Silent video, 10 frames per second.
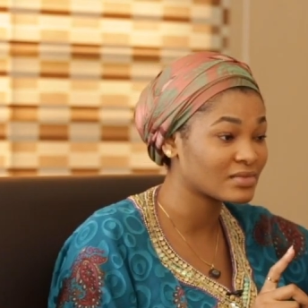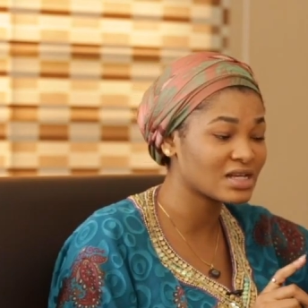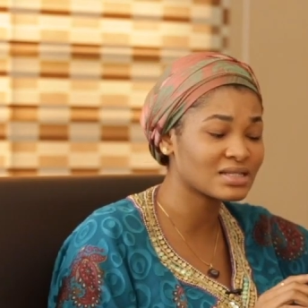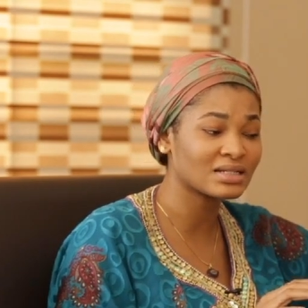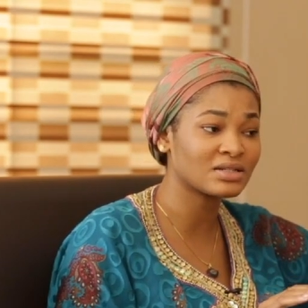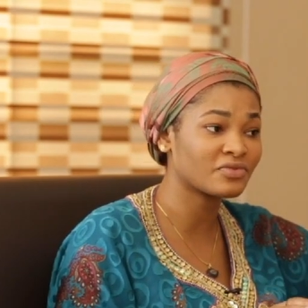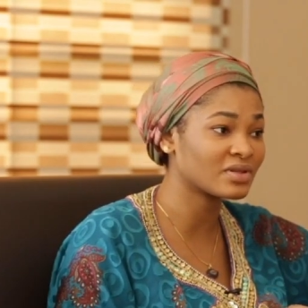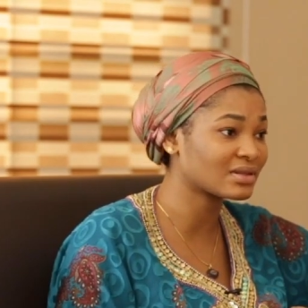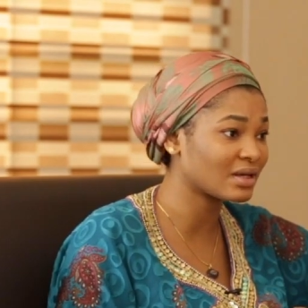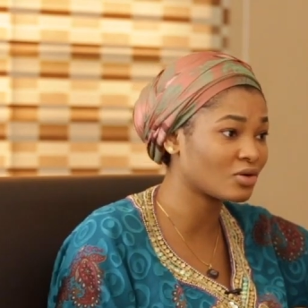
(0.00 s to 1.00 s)
It's a
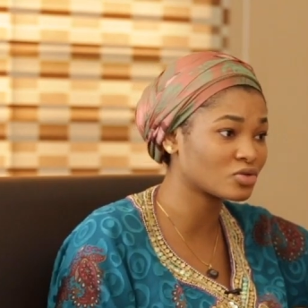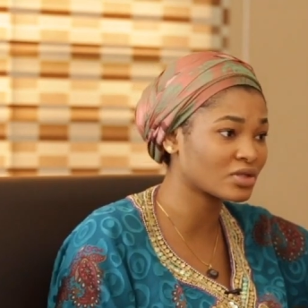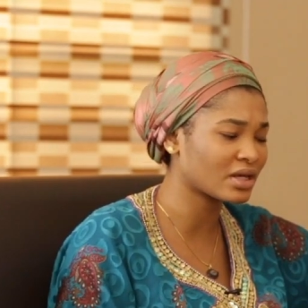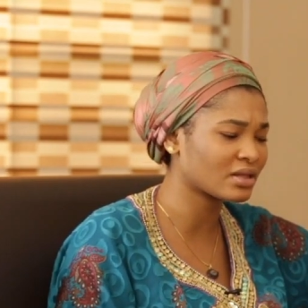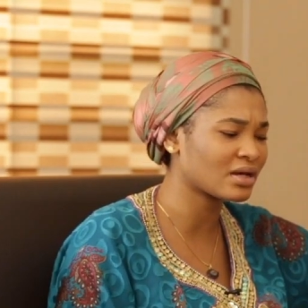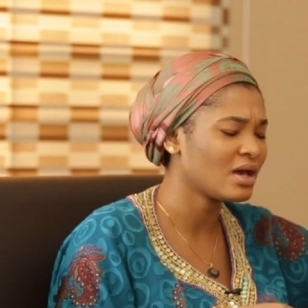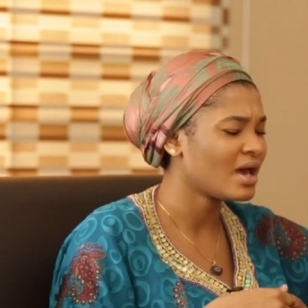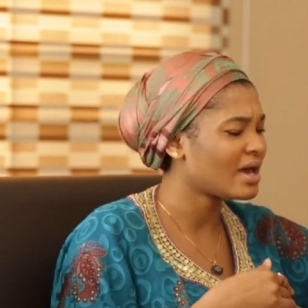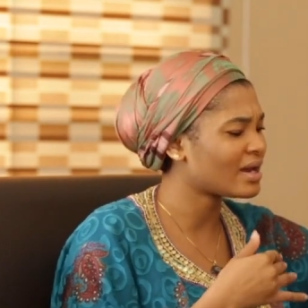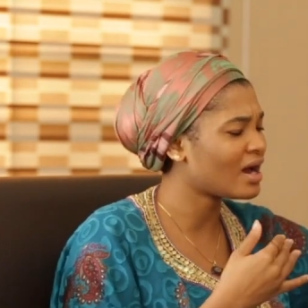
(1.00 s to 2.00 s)
different thing altogether.
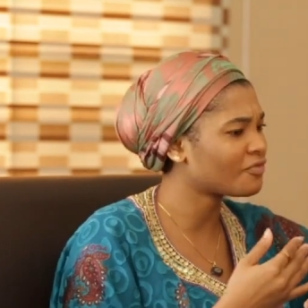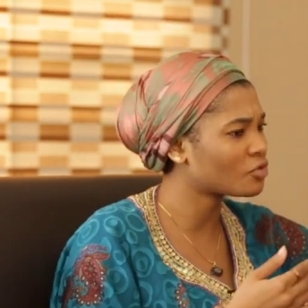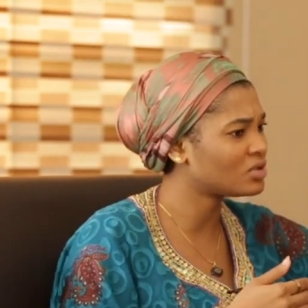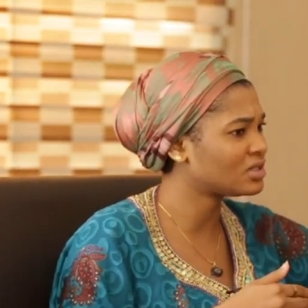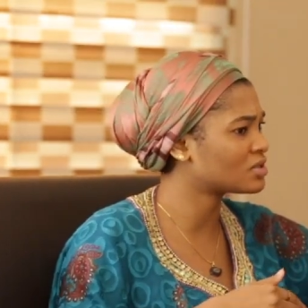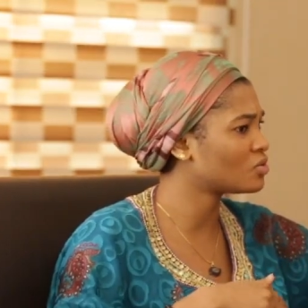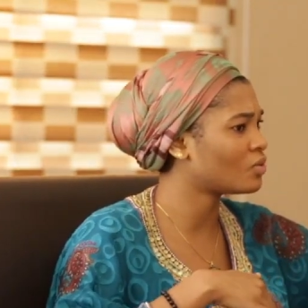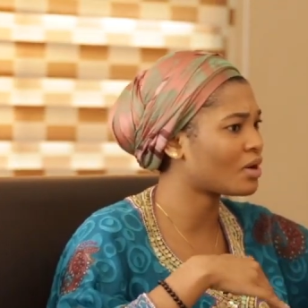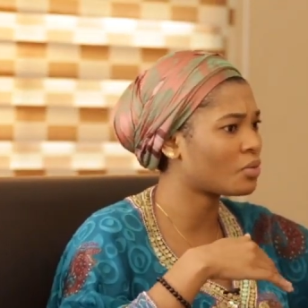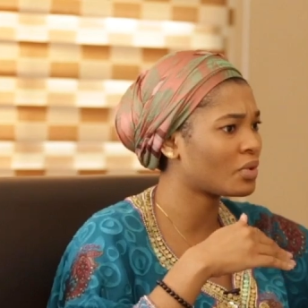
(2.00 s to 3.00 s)
And I have colleagues
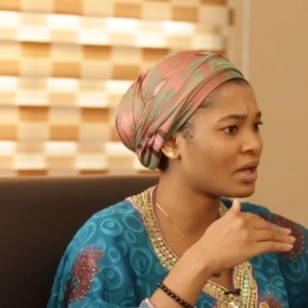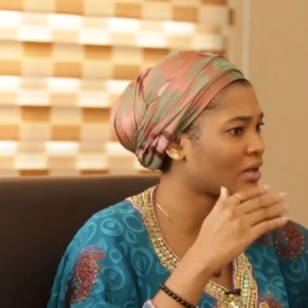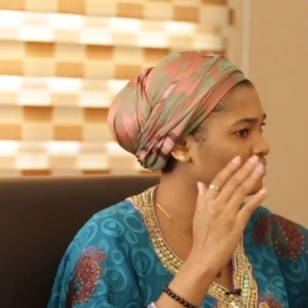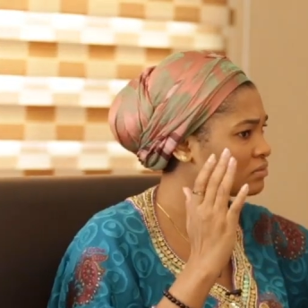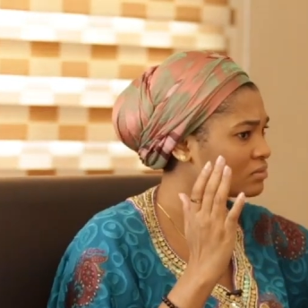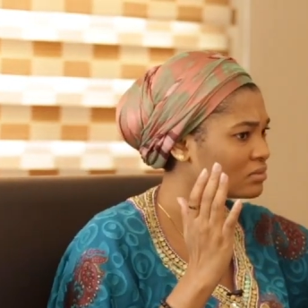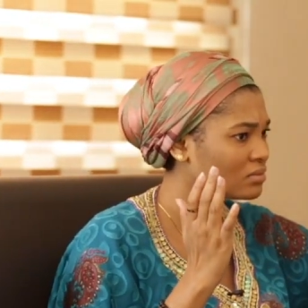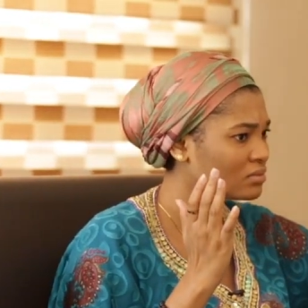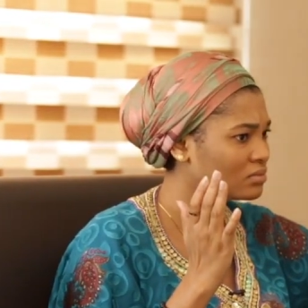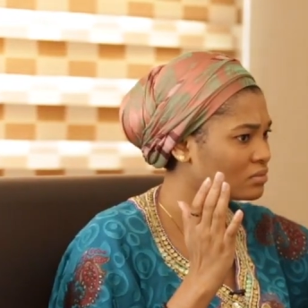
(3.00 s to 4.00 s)
who are way
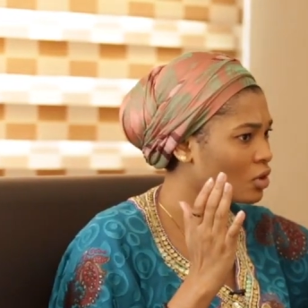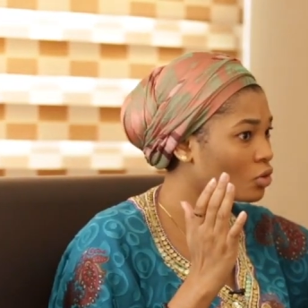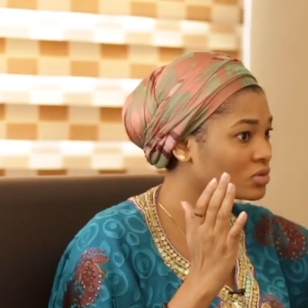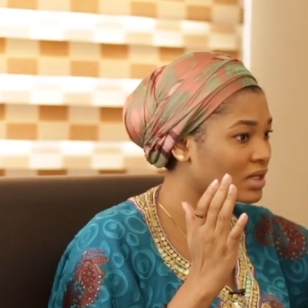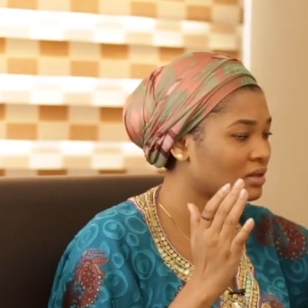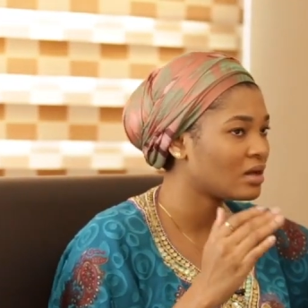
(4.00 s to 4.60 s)
older.